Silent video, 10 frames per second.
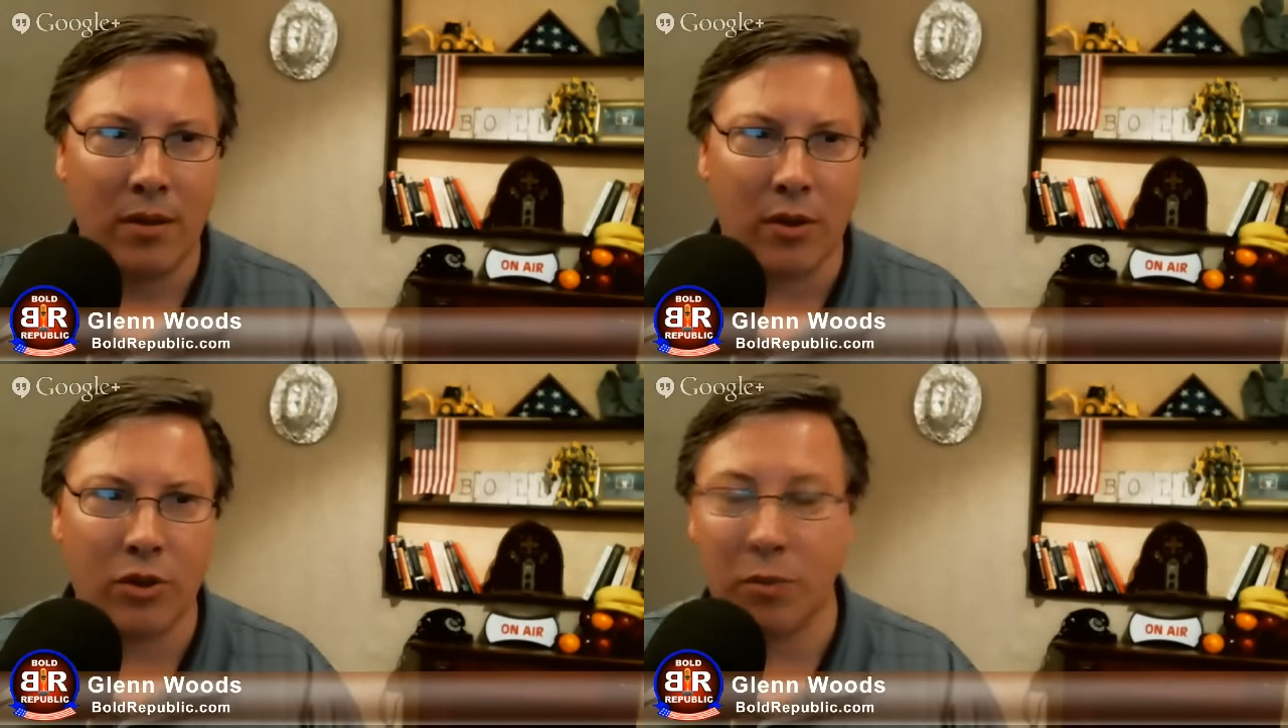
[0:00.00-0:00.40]

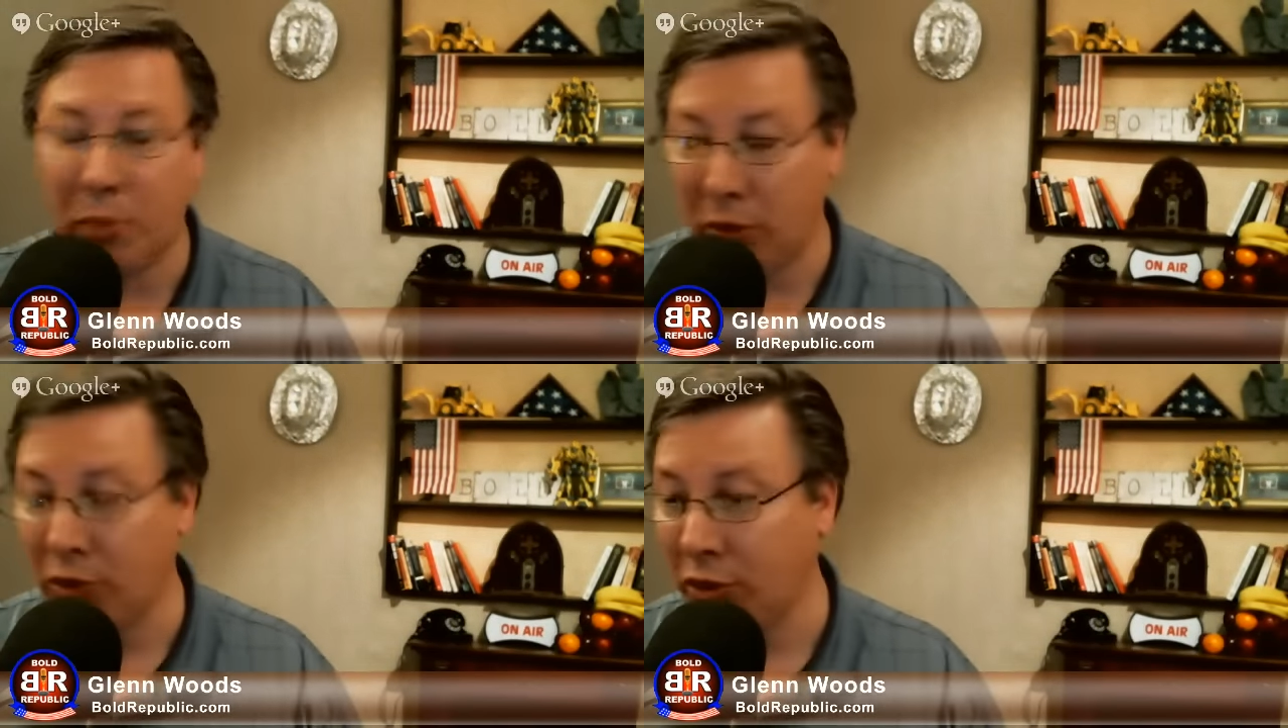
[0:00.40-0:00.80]
They're
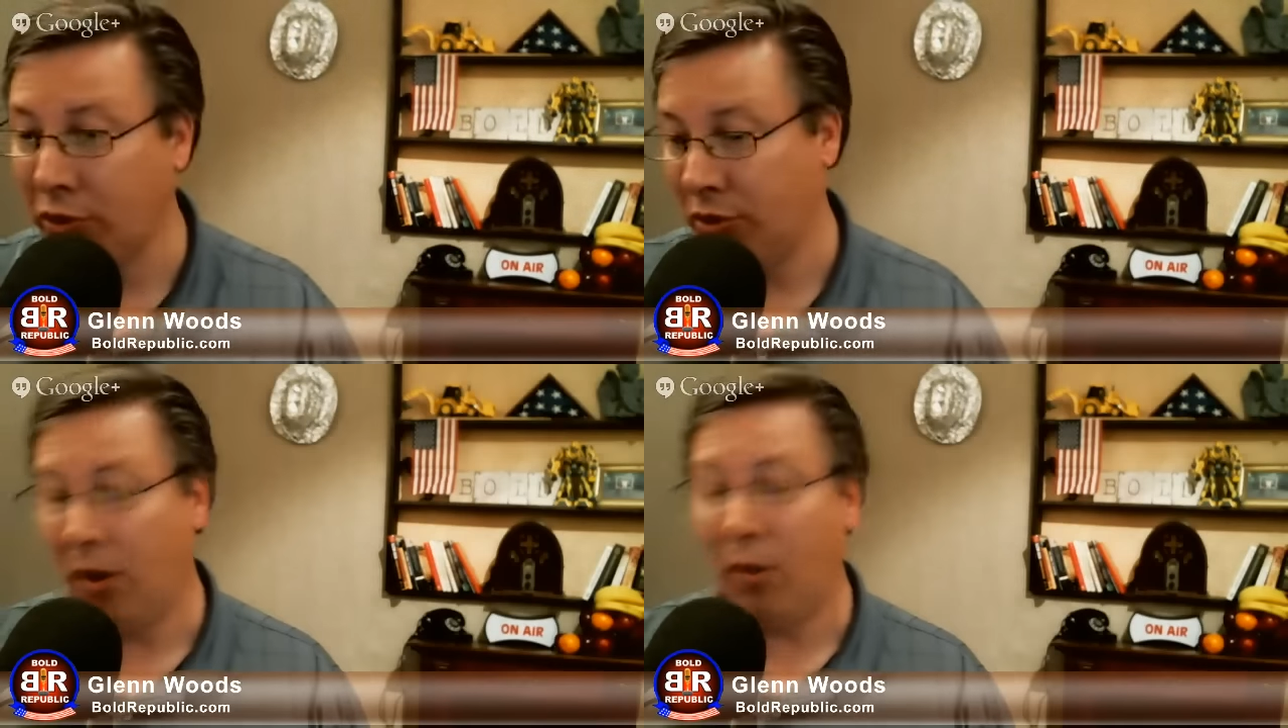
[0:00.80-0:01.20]
supposed to
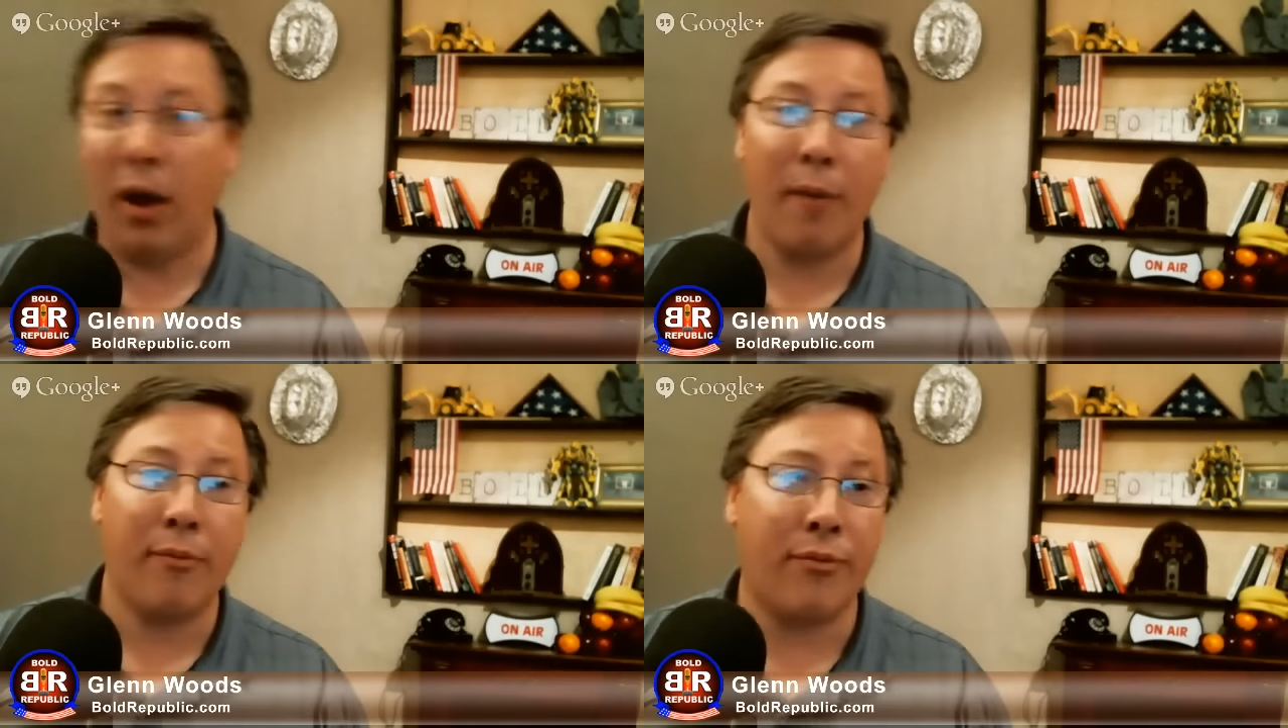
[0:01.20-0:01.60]
show
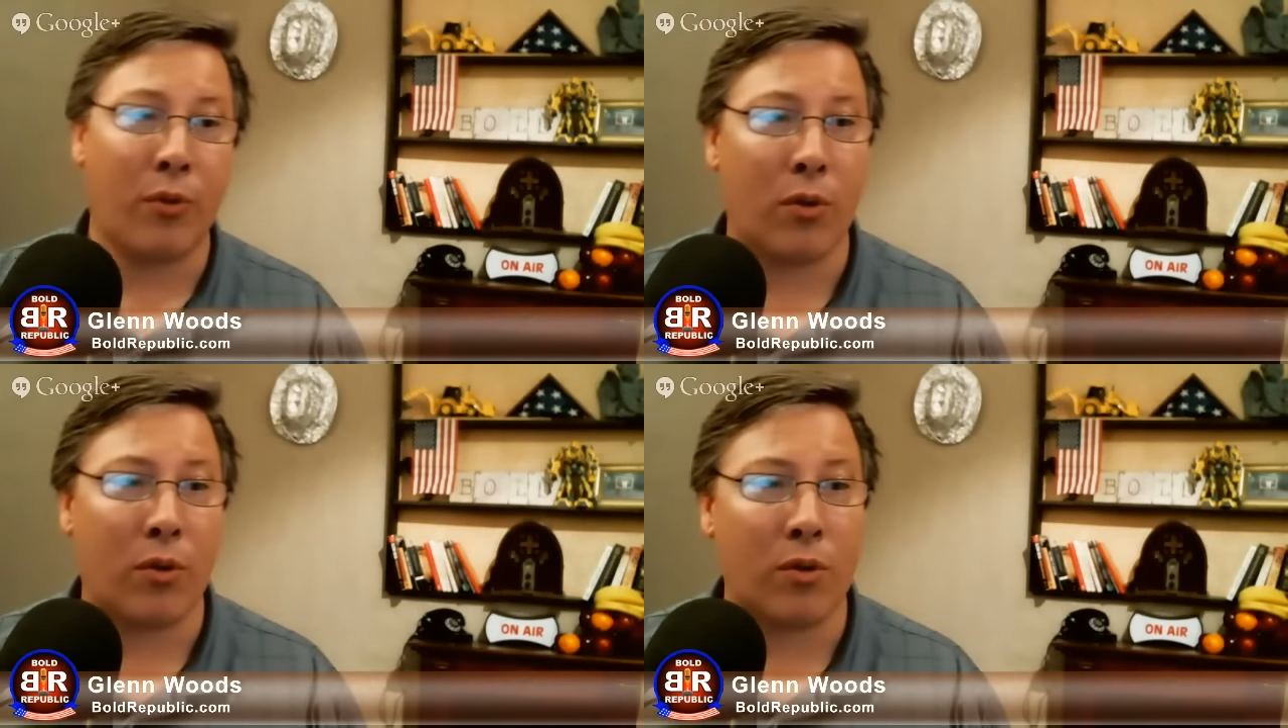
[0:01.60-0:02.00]
up
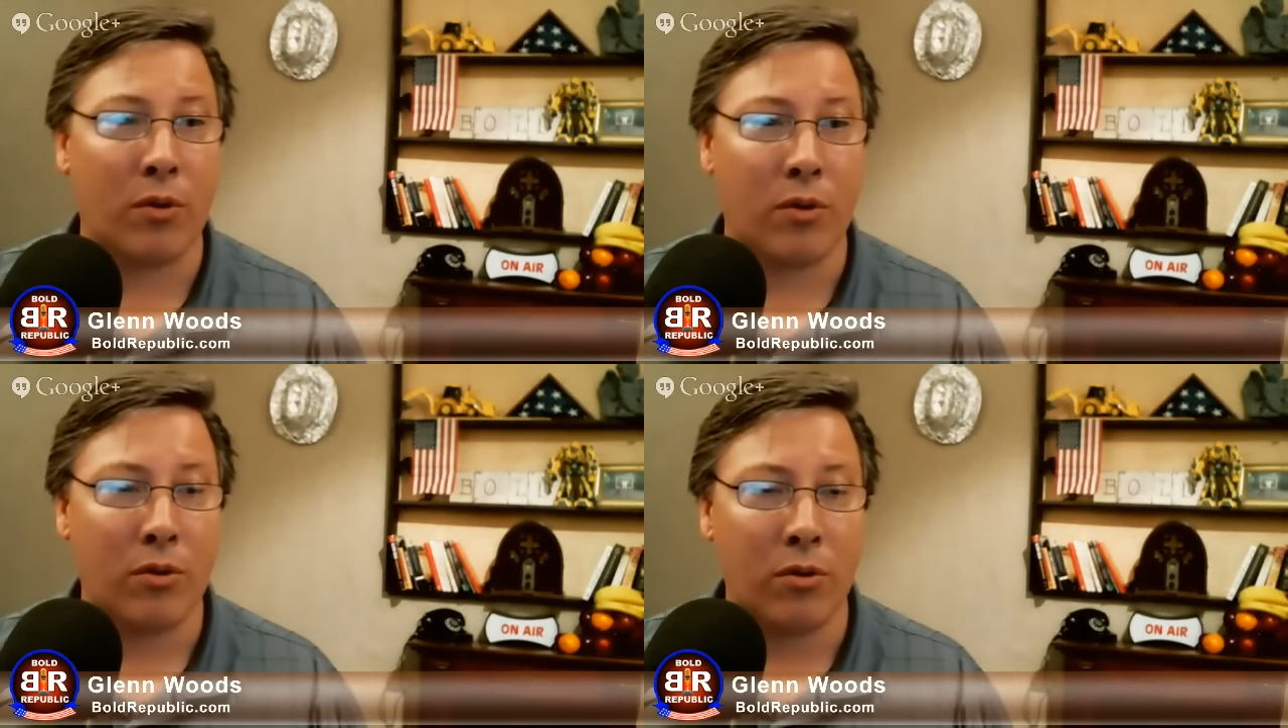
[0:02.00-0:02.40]

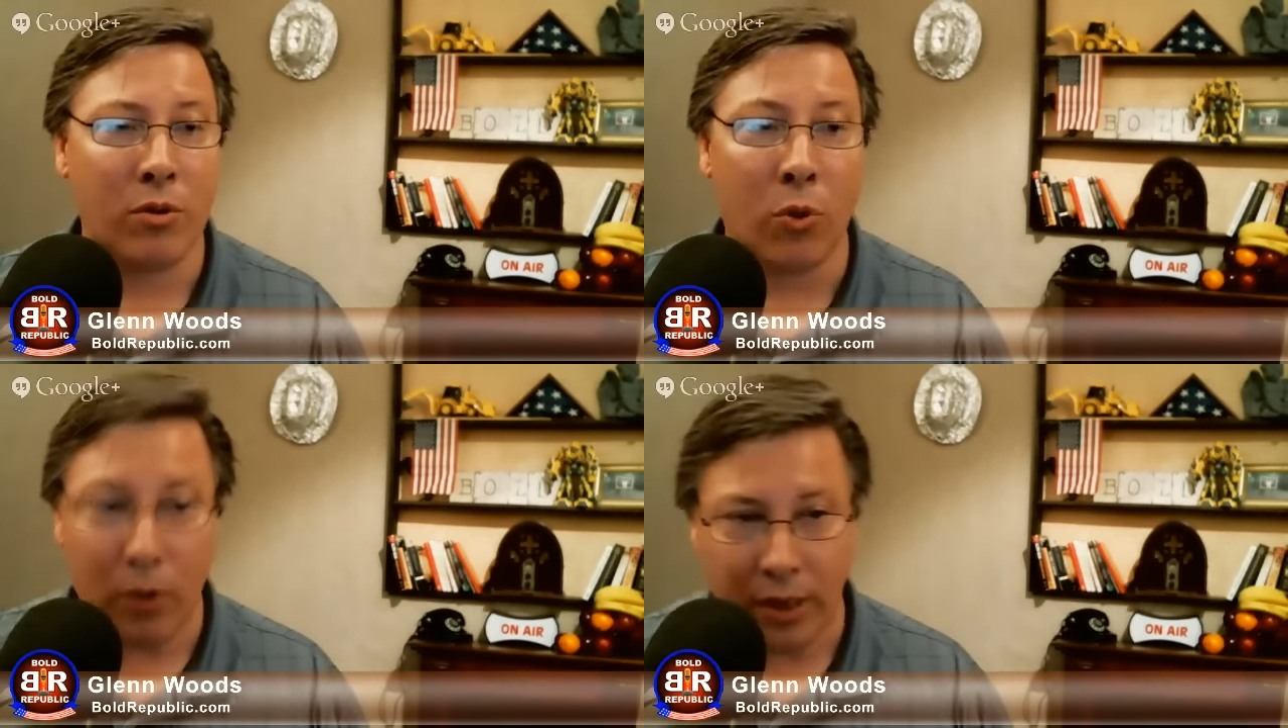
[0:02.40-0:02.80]
for
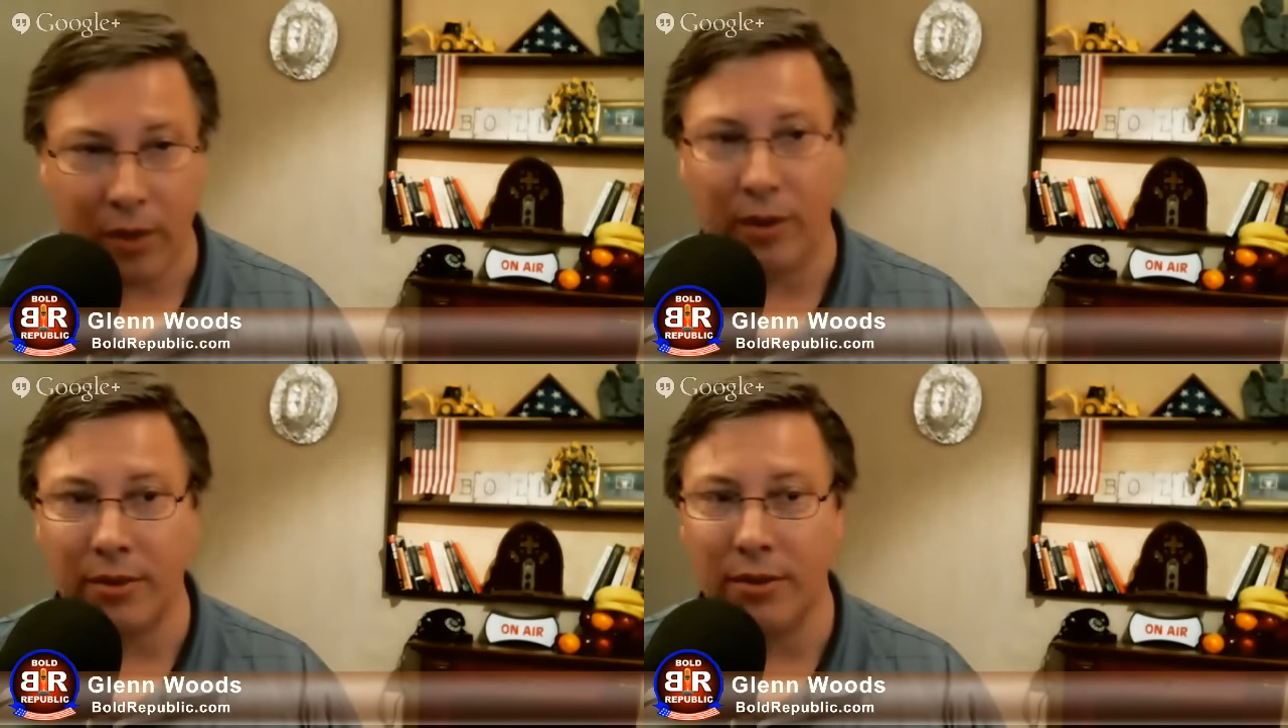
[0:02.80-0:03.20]
court
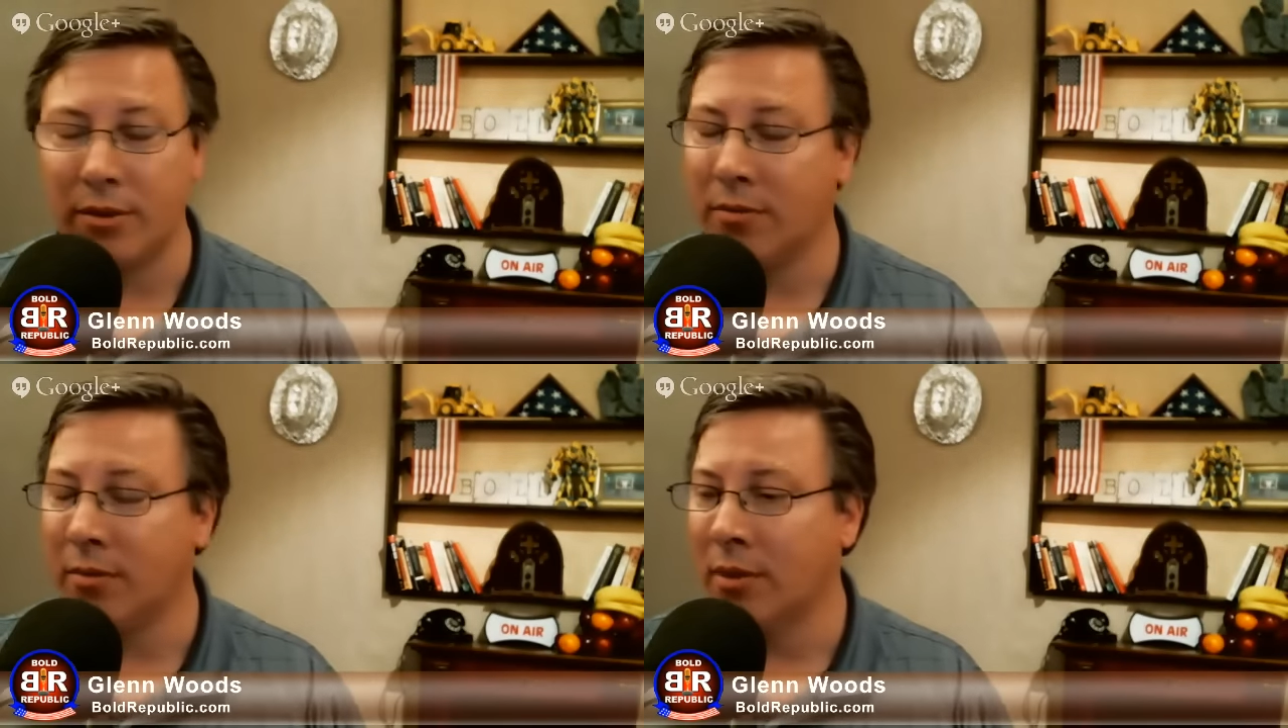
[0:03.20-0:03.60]
hearings.